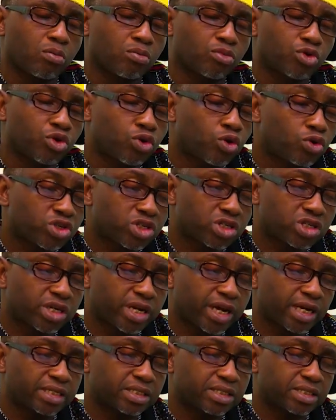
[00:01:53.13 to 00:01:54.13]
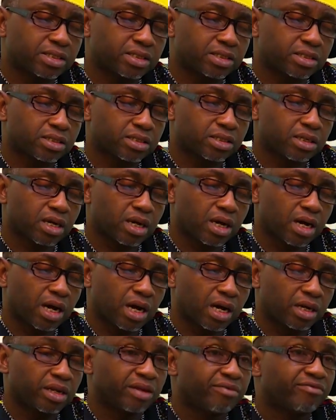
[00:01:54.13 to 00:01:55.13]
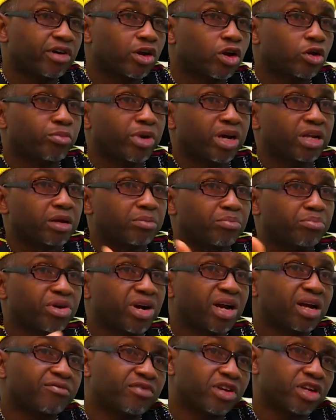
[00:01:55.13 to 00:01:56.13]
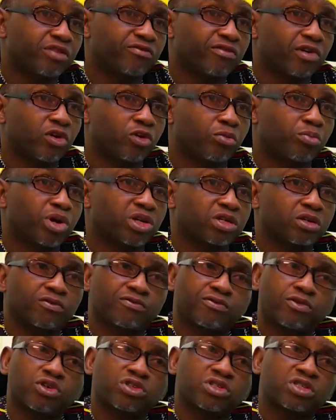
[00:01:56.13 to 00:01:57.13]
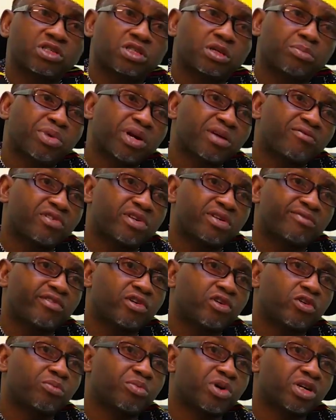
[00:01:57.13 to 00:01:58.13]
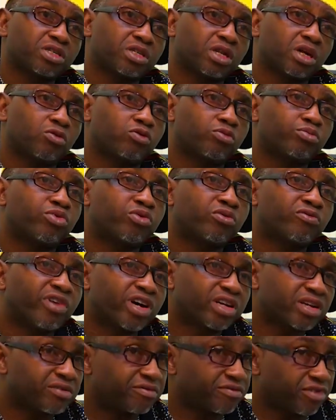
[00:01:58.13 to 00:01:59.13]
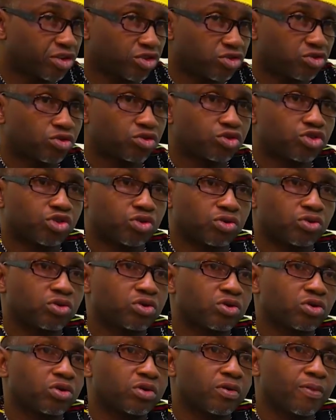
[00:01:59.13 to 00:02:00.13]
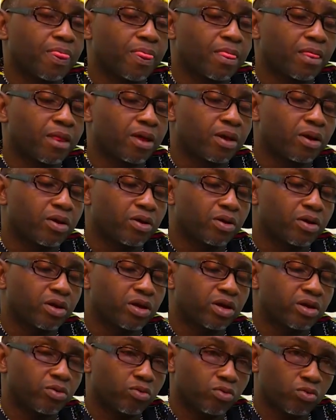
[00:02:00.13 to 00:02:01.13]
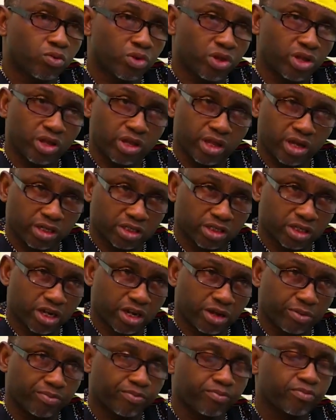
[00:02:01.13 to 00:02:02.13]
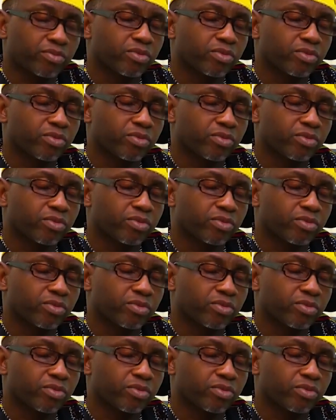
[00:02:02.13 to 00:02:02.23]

Those that are developed by the private developer, of course, the private developers that will provide infrastructure within that scheme.